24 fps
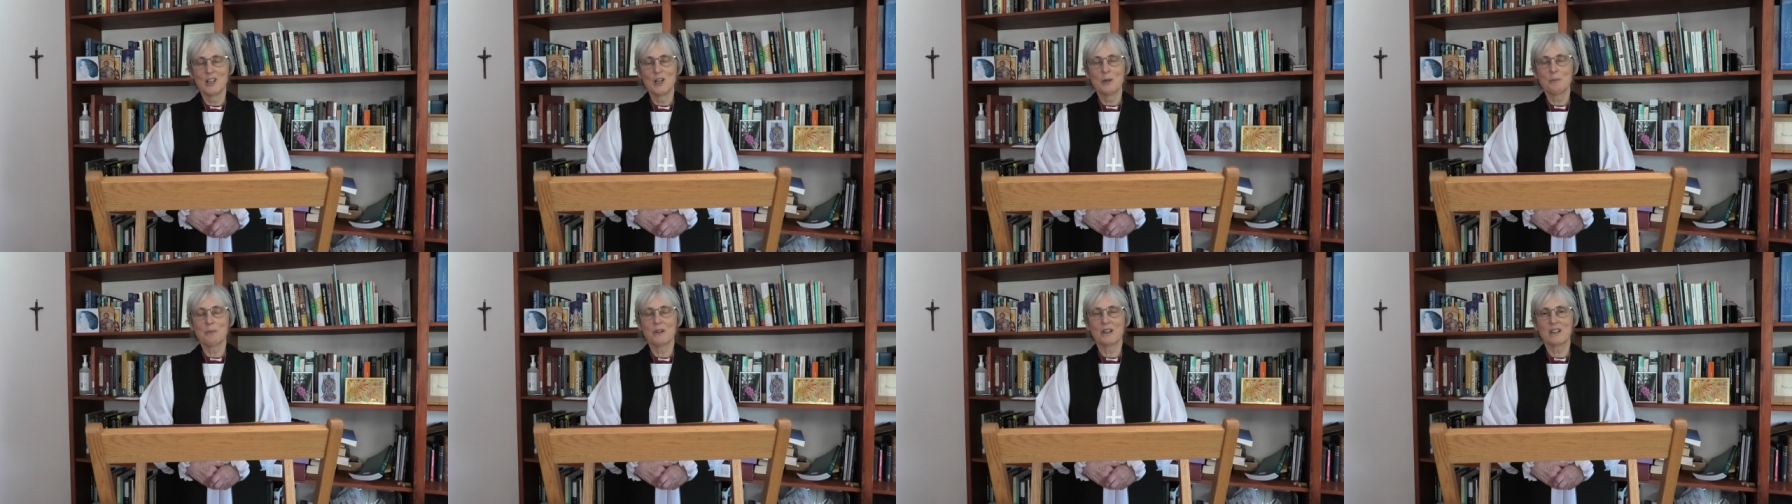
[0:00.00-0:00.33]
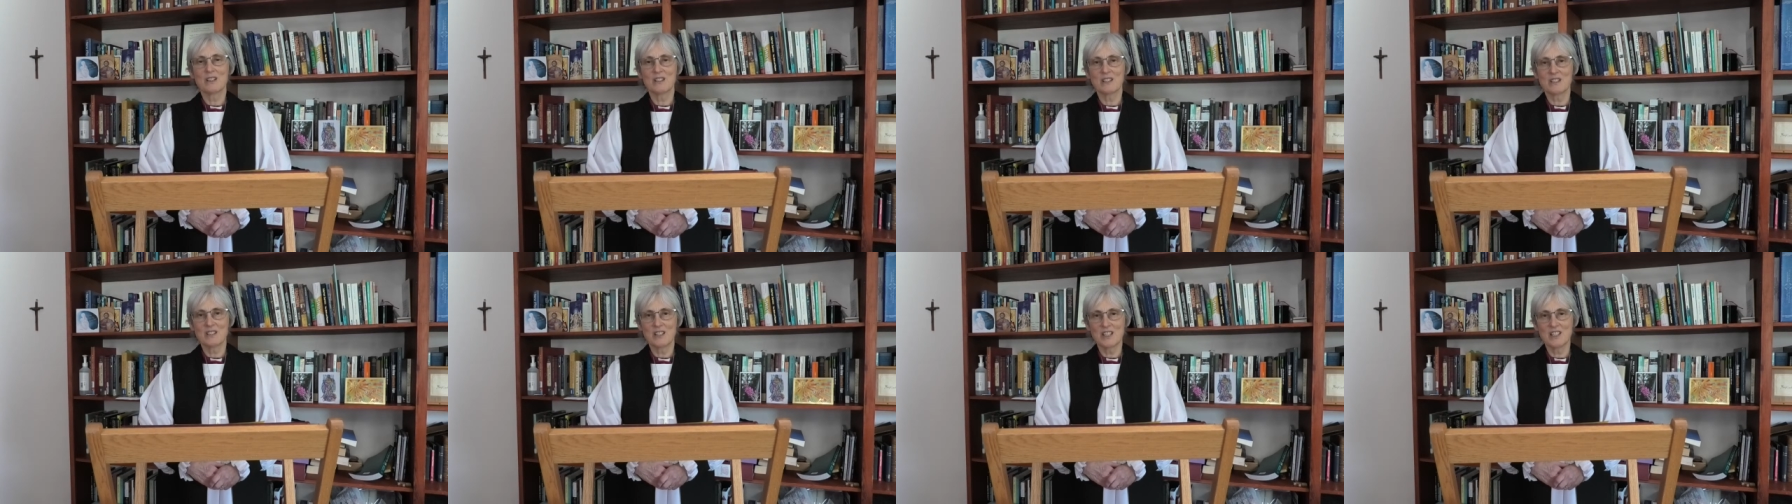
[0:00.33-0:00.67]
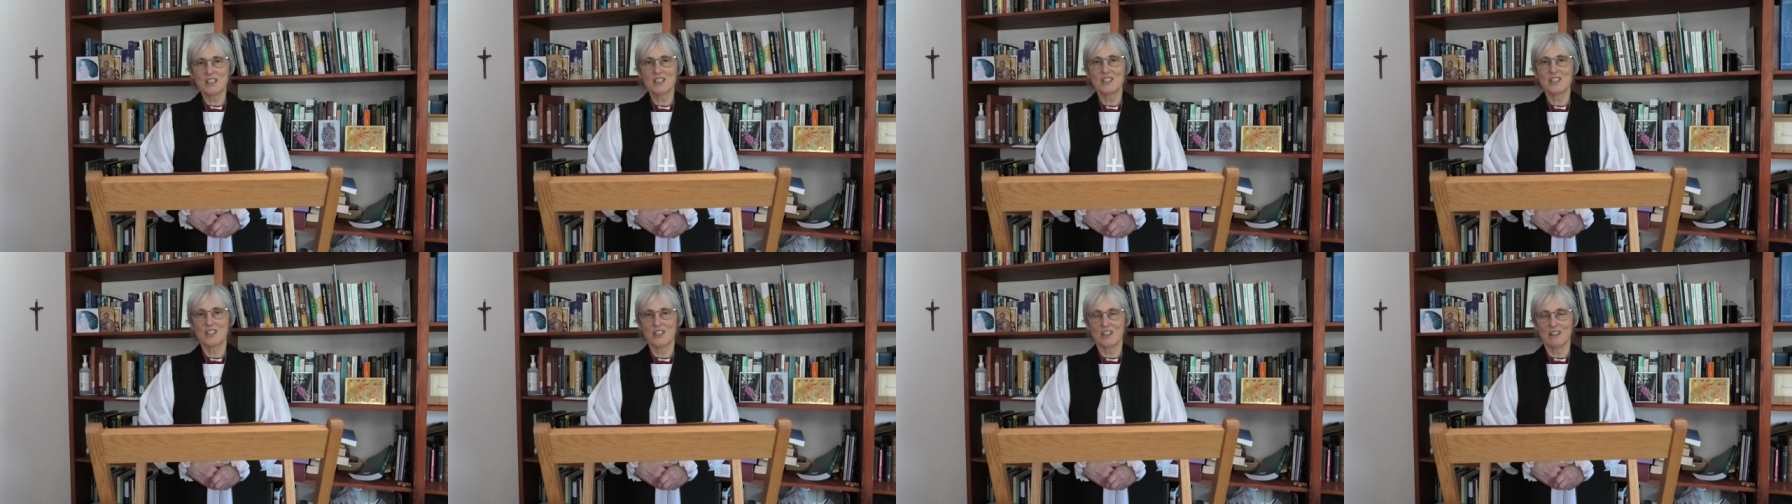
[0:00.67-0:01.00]
Because
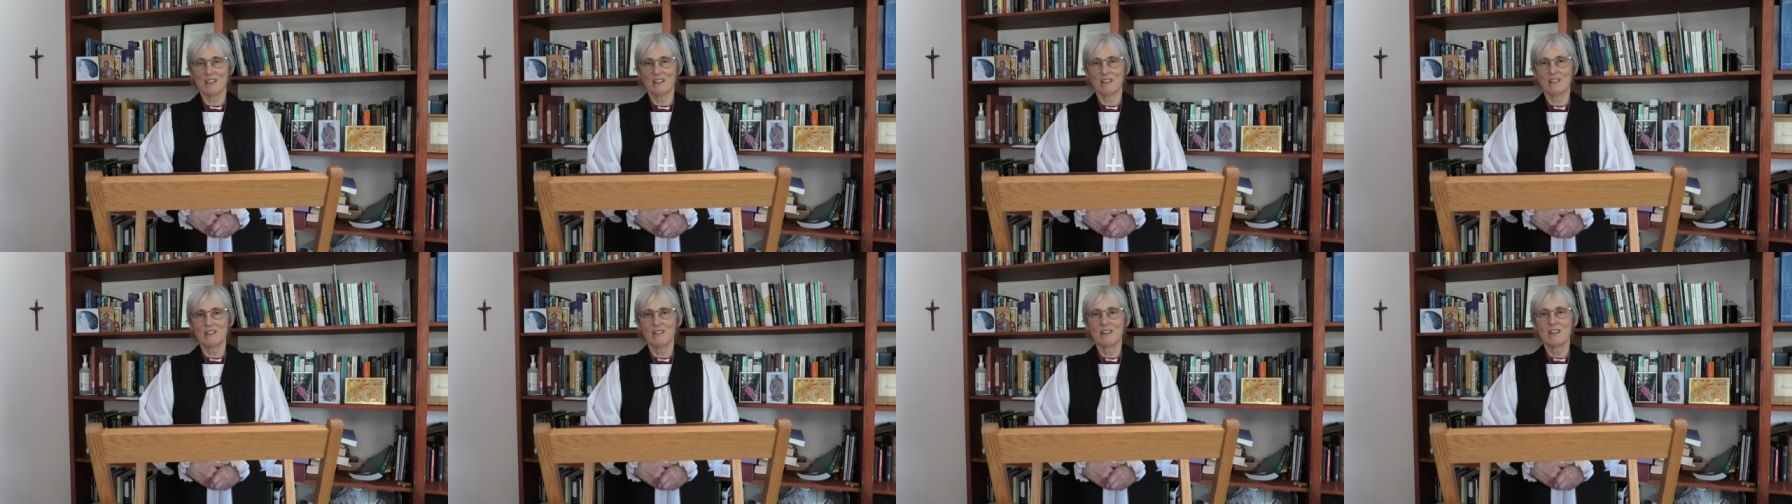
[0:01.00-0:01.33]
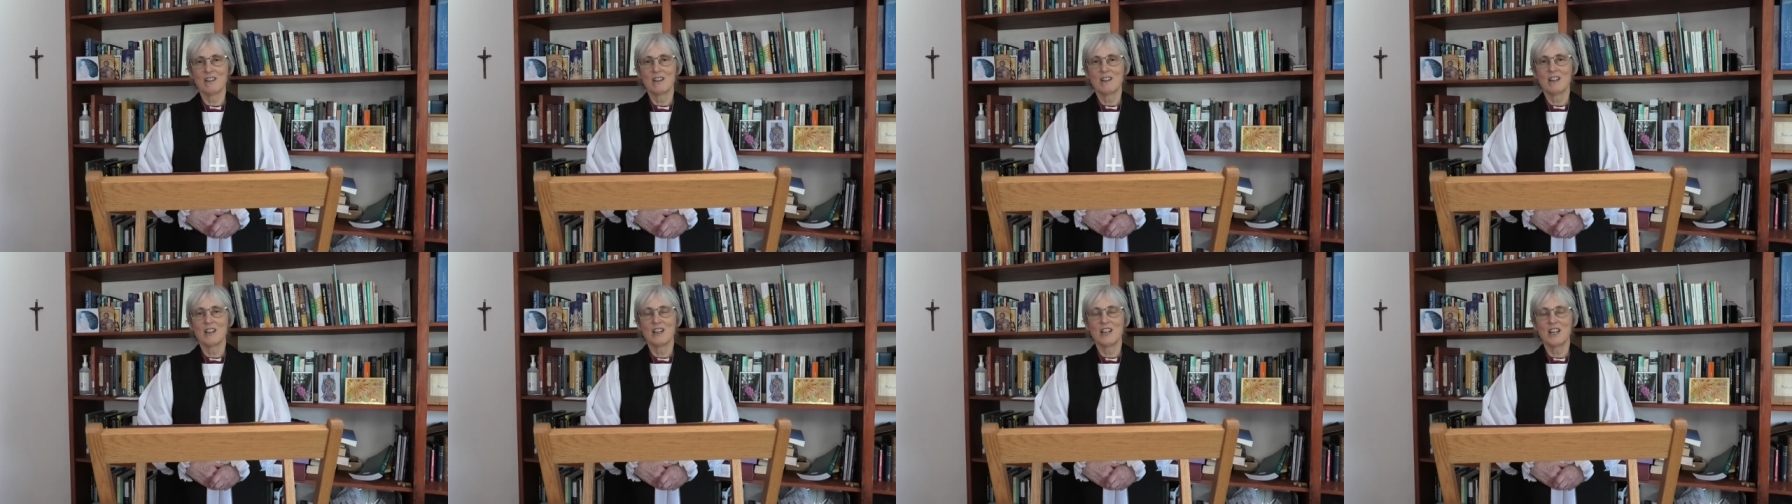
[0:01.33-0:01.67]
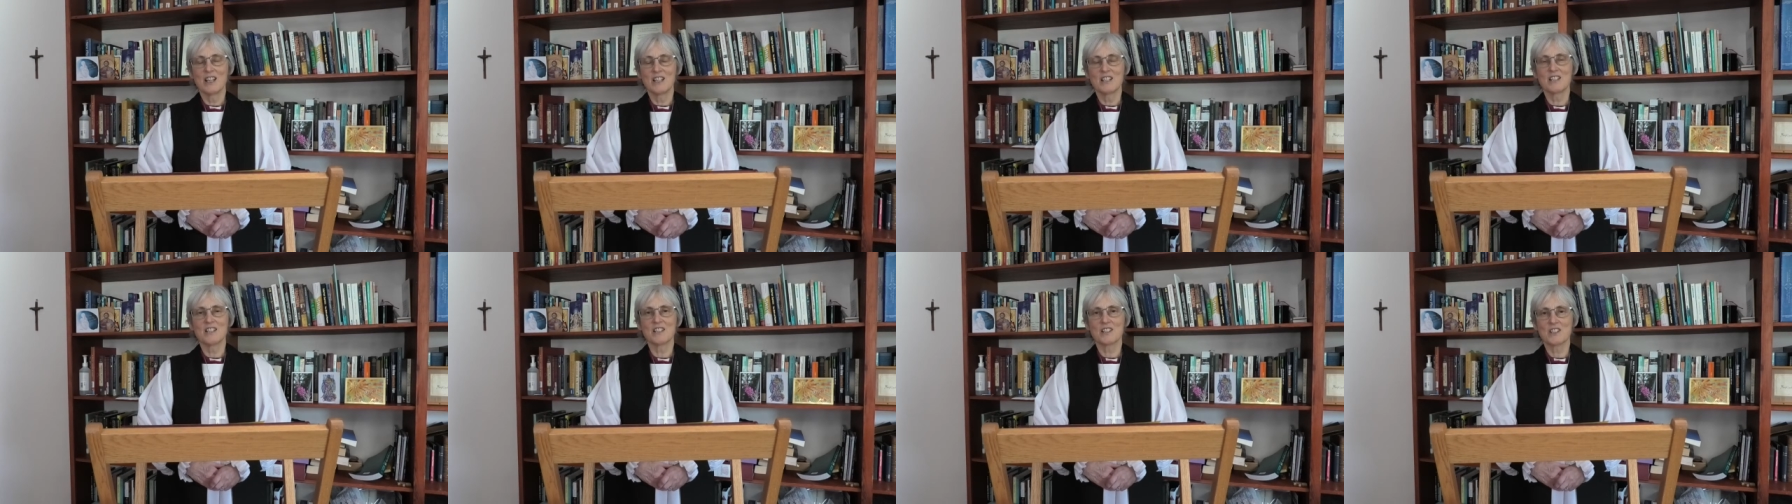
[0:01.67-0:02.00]
this year,
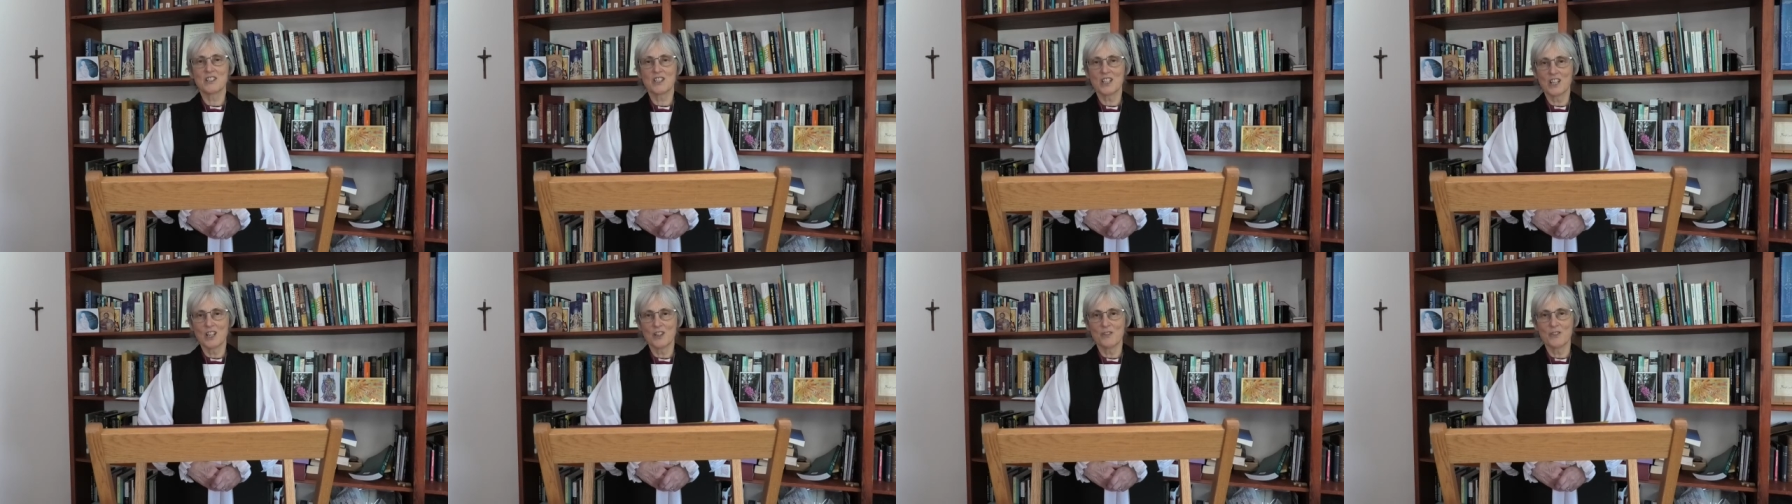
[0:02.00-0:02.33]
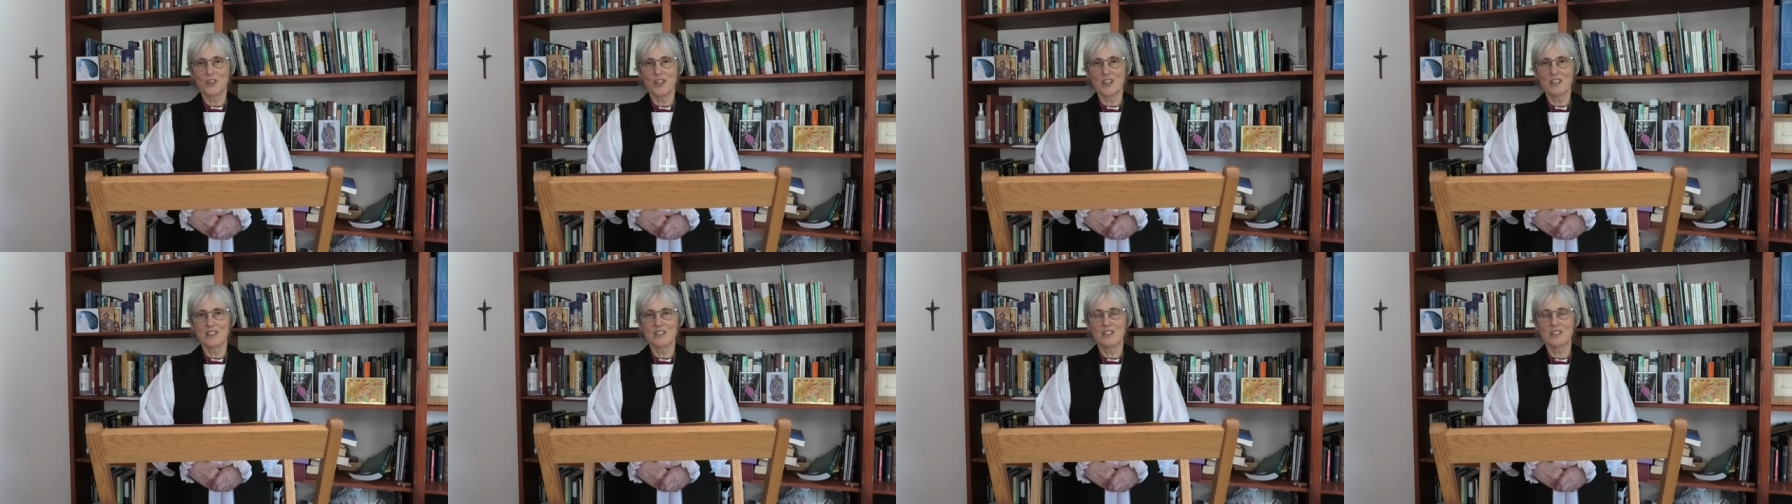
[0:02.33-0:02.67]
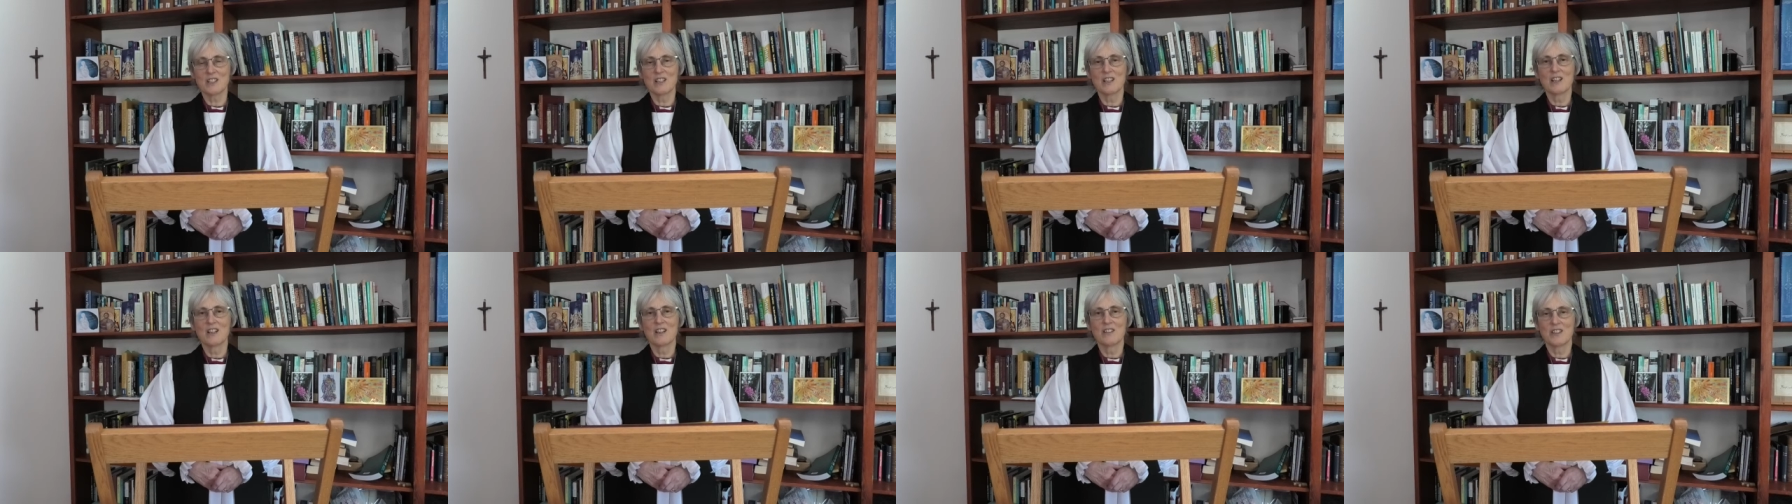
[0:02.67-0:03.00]
it is a service